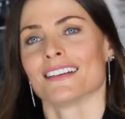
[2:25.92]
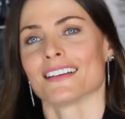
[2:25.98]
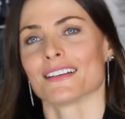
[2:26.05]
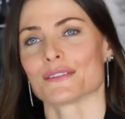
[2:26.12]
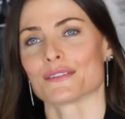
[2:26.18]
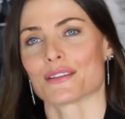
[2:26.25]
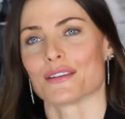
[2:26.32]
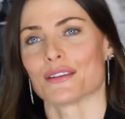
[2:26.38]
It
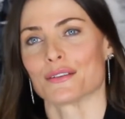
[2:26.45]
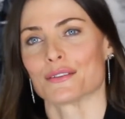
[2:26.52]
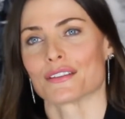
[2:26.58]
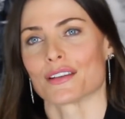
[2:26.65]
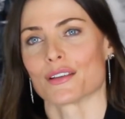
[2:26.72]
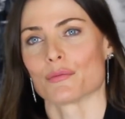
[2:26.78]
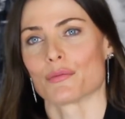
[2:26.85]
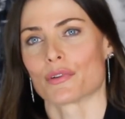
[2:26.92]
was
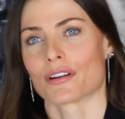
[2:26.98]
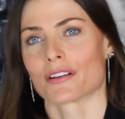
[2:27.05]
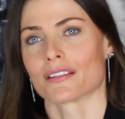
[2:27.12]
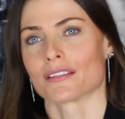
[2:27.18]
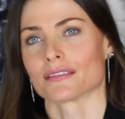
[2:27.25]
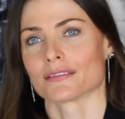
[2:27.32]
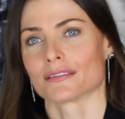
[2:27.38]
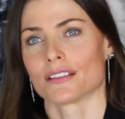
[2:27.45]
hugely
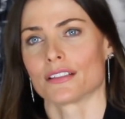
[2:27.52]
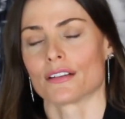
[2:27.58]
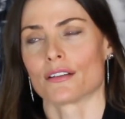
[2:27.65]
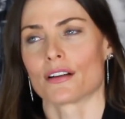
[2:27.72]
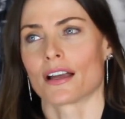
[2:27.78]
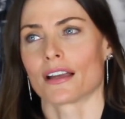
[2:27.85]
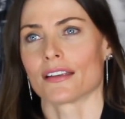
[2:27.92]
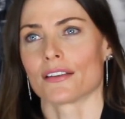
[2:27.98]
important. You know,
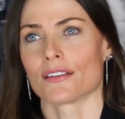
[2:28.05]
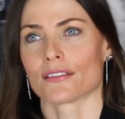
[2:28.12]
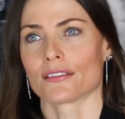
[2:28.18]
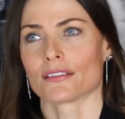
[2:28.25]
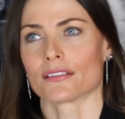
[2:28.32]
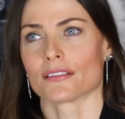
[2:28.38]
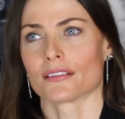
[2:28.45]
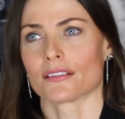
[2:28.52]
I
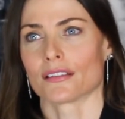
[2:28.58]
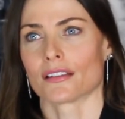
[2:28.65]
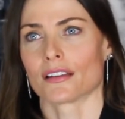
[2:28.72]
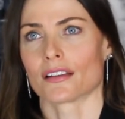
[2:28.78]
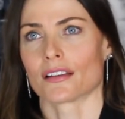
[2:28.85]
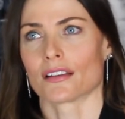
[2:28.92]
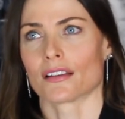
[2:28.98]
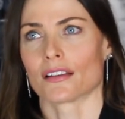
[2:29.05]

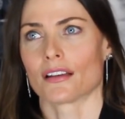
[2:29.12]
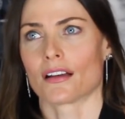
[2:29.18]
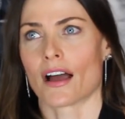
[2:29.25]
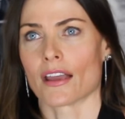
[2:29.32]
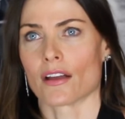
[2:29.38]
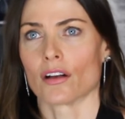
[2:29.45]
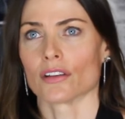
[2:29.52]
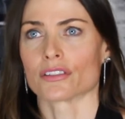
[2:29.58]

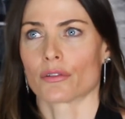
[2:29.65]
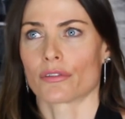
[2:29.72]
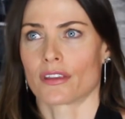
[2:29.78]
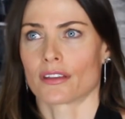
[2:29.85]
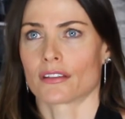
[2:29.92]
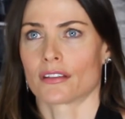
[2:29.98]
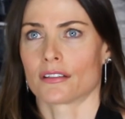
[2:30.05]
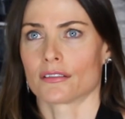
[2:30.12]
also
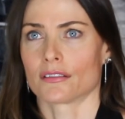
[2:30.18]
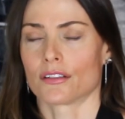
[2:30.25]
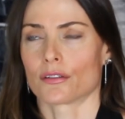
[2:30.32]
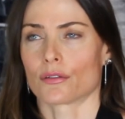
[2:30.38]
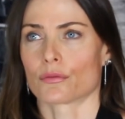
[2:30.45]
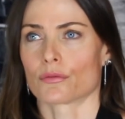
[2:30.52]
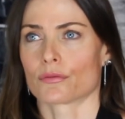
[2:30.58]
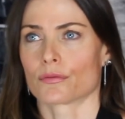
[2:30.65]
think that, you
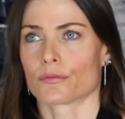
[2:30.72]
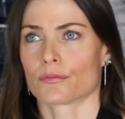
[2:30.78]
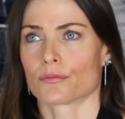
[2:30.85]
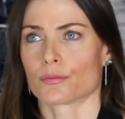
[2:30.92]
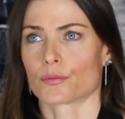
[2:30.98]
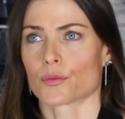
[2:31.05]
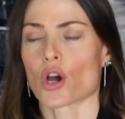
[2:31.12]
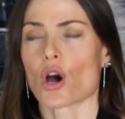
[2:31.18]
know,
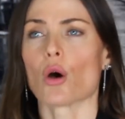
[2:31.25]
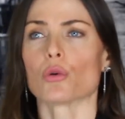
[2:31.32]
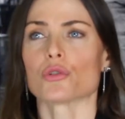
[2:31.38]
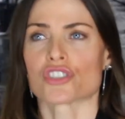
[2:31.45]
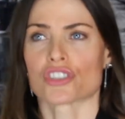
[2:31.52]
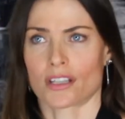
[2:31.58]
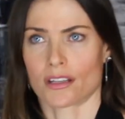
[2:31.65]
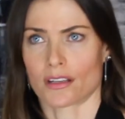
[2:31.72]

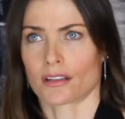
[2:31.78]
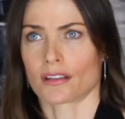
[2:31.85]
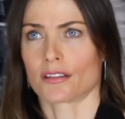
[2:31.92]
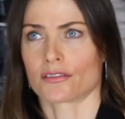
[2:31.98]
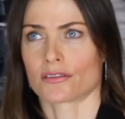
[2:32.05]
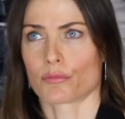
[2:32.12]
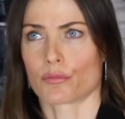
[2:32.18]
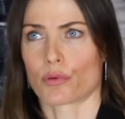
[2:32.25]
coaching
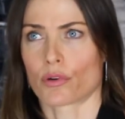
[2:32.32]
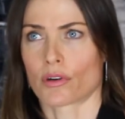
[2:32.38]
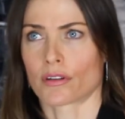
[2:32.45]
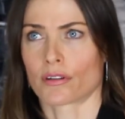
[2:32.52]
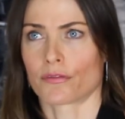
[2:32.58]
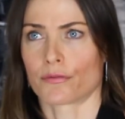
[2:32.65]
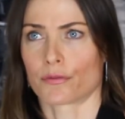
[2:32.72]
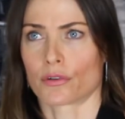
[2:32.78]
is
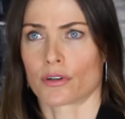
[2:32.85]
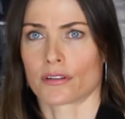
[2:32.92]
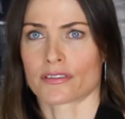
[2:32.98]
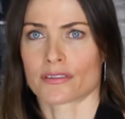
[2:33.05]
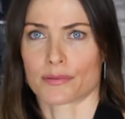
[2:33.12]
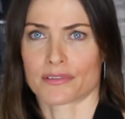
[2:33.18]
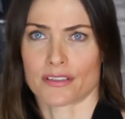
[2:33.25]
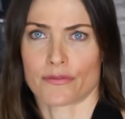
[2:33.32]
important for a
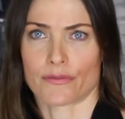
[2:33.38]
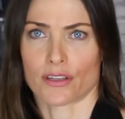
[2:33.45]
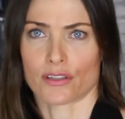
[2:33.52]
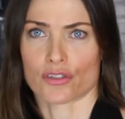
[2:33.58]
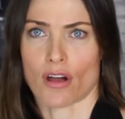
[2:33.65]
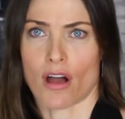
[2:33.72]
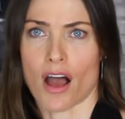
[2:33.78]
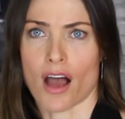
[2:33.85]
specific
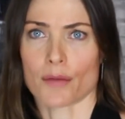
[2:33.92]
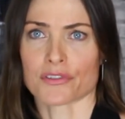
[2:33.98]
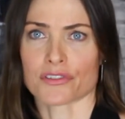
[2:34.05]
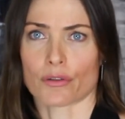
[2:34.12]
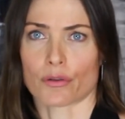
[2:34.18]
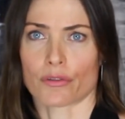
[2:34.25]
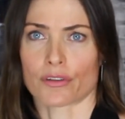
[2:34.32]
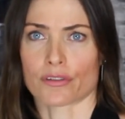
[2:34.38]
job.
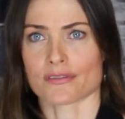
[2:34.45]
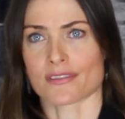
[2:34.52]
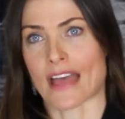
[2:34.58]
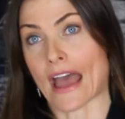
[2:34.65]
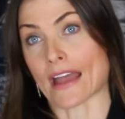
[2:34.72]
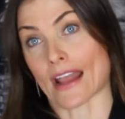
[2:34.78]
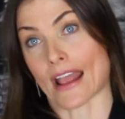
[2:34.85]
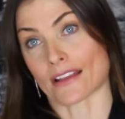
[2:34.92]
So there's
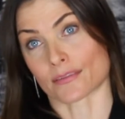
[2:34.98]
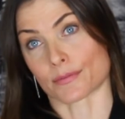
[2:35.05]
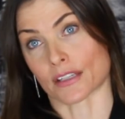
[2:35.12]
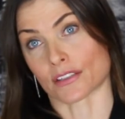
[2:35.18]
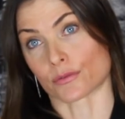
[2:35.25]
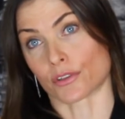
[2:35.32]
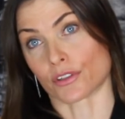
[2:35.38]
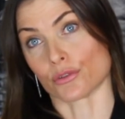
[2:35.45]
that
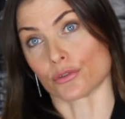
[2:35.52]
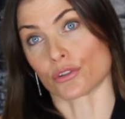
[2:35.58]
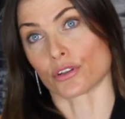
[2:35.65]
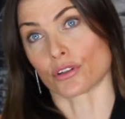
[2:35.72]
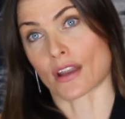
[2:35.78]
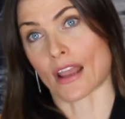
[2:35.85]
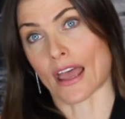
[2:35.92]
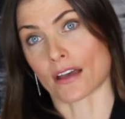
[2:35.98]
aspect where you
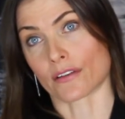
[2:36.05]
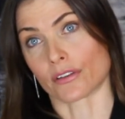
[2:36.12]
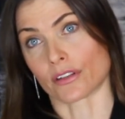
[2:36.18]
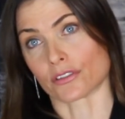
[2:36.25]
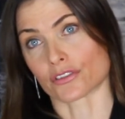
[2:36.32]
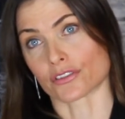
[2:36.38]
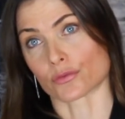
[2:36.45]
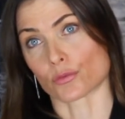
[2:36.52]
could have
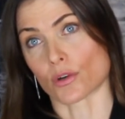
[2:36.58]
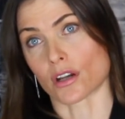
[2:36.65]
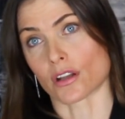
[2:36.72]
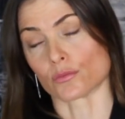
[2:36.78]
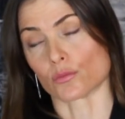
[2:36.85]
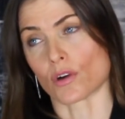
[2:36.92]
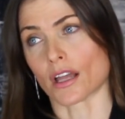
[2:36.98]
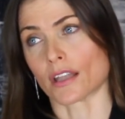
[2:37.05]
it just
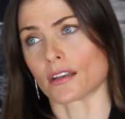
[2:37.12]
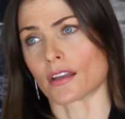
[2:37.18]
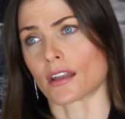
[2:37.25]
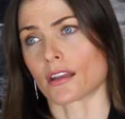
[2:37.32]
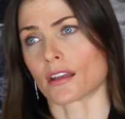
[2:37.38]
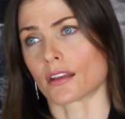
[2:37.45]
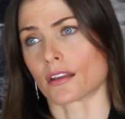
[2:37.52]
one-on-one,